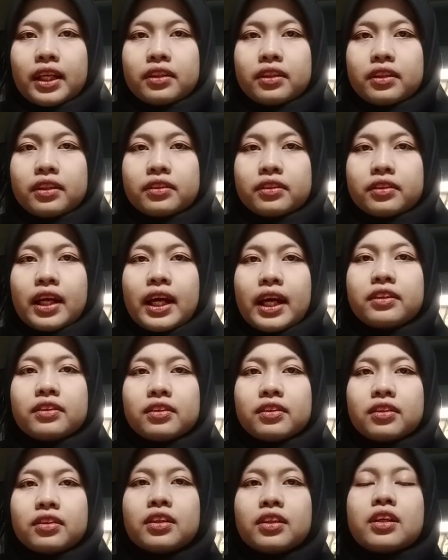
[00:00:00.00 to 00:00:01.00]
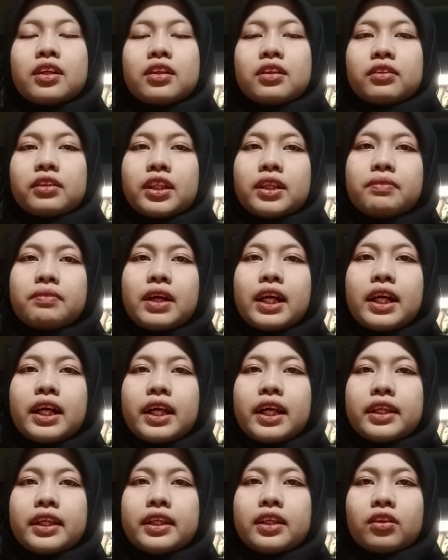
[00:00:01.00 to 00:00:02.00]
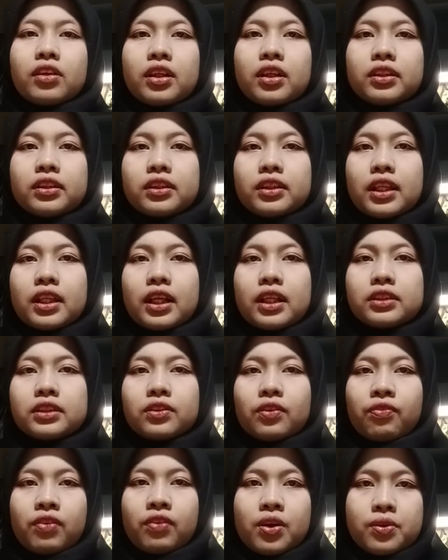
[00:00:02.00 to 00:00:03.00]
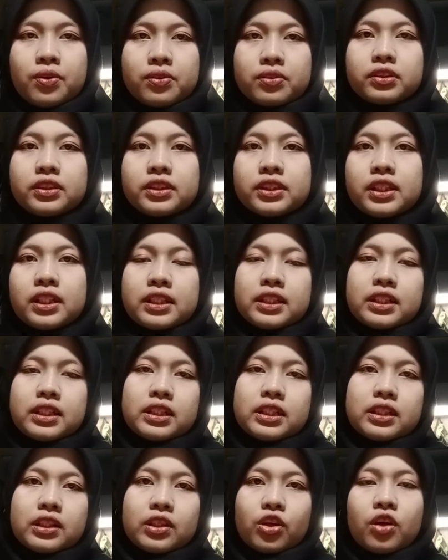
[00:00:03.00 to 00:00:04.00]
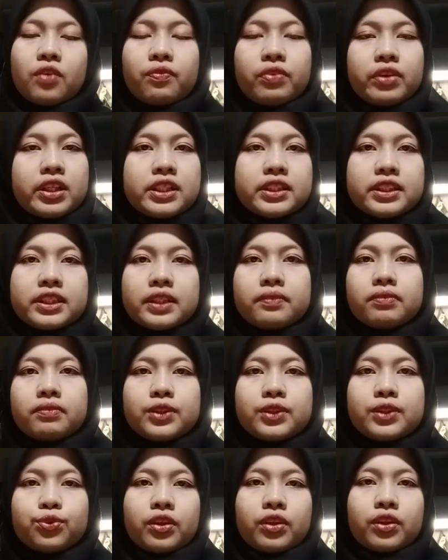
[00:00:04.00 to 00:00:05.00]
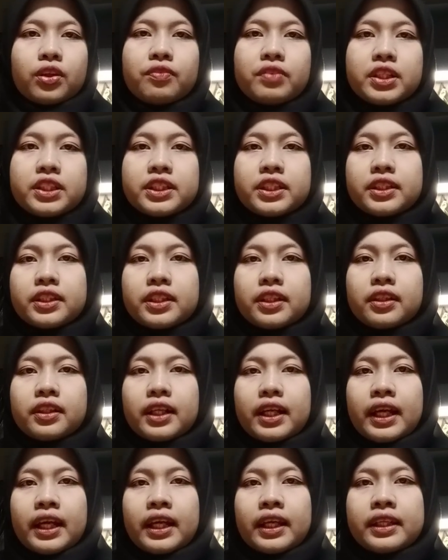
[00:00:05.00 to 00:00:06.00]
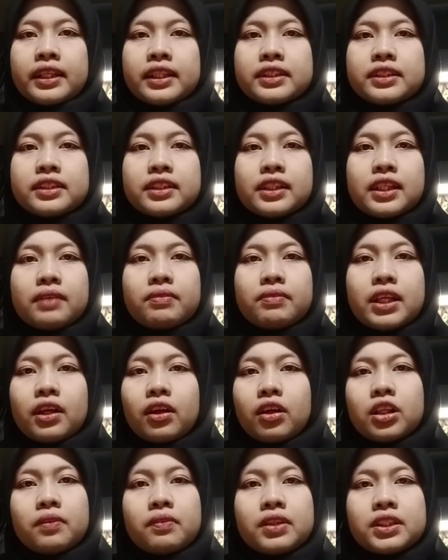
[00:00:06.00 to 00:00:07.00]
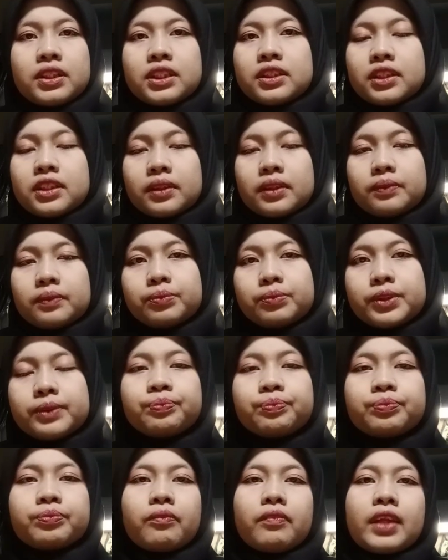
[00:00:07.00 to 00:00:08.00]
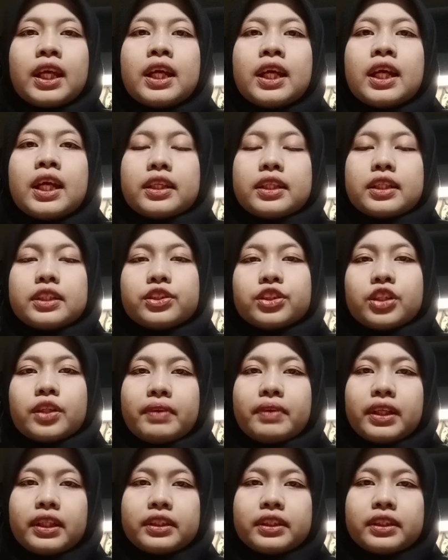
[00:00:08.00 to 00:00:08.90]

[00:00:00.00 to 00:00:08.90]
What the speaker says: titled RIBA in the Context of Loans, a comparison between conventional and Islamic economic systems. This topic